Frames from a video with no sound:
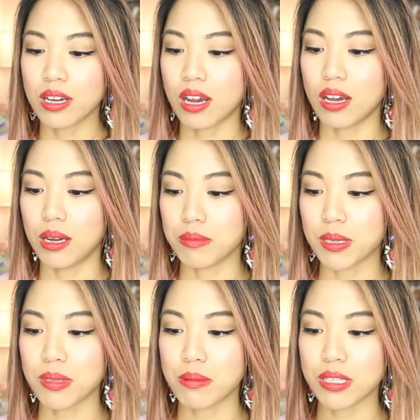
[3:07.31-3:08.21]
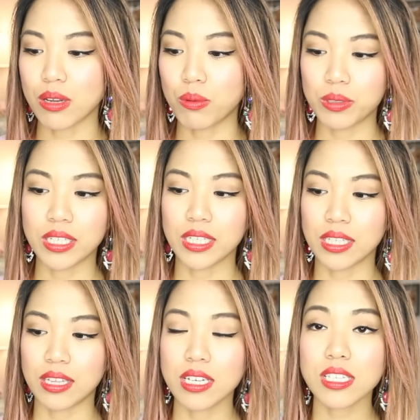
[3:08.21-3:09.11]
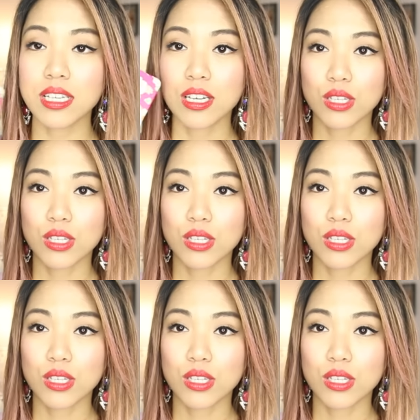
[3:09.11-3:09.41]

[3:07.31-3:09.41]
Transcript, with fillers: Um, sometimes I only need this.